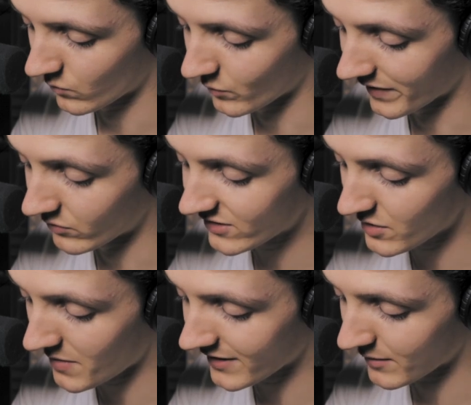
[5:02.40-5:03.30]
When they
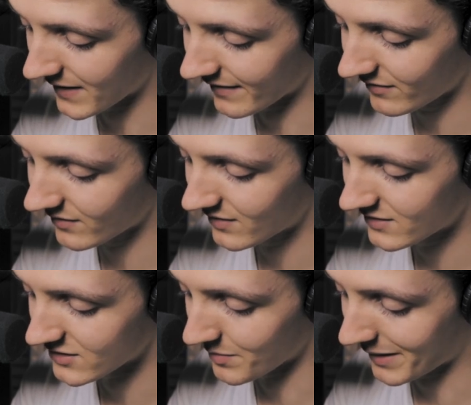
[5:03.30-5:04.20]
reached the marketplace,
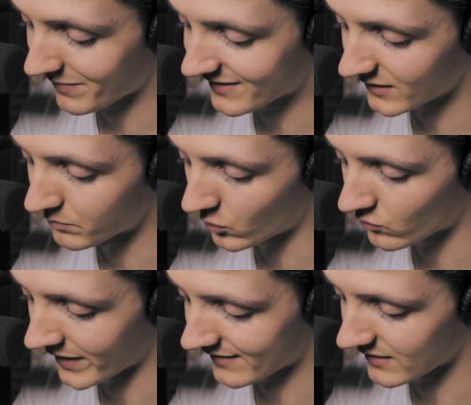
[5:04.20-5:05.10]
she became still
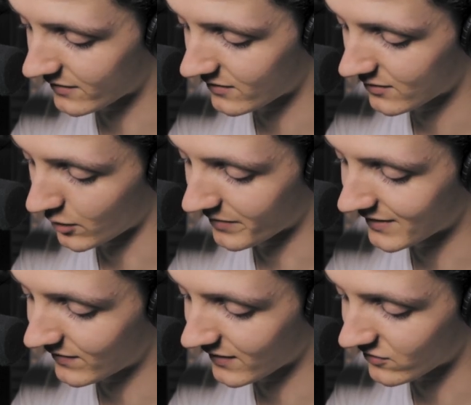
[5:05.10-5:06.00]
more restless on
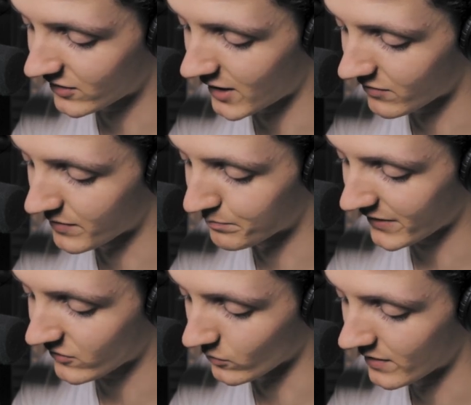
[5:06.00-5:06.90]
perceiving the stir and
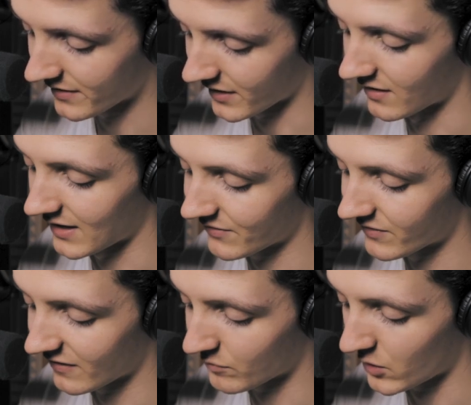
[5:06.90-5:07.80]
bustle that
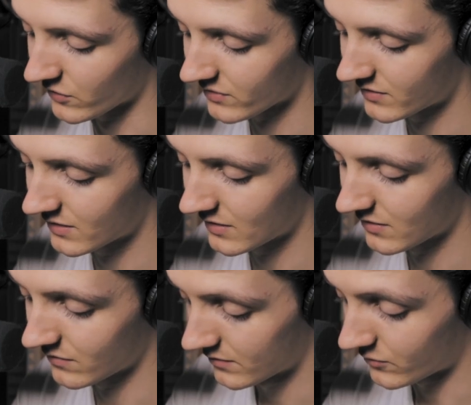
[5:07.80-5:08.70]
enlivened the spot.
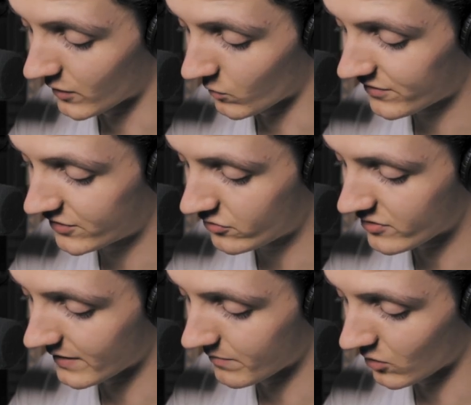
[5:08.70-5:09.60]
For it was
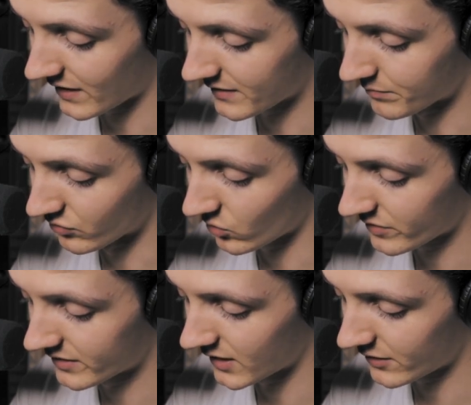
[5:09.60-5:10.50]
usually more like the
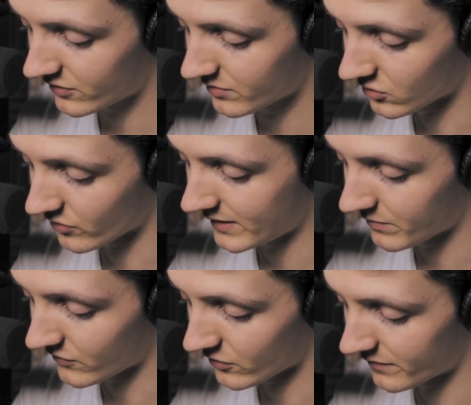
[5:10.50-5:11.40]
broad and lonesome green
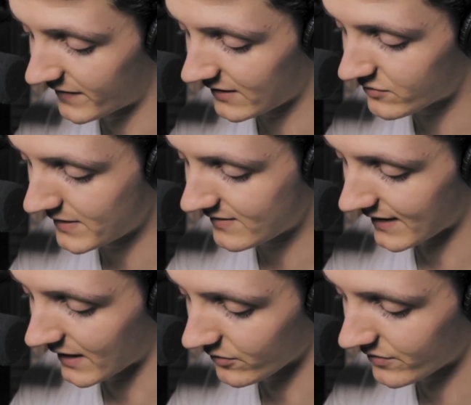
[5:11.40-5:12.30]
before a village
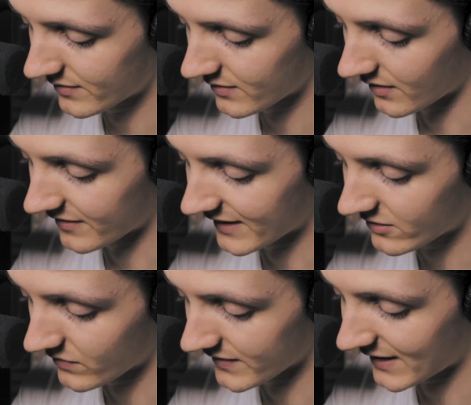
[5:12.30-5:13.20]
meeting house than the
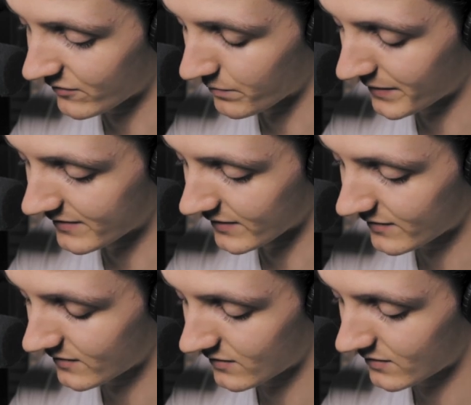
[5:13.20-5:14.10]
centre of a town's
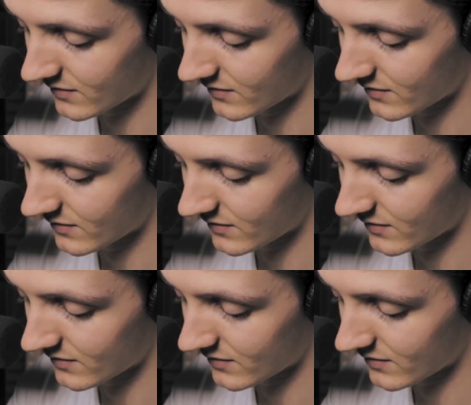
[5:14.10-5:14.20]
business.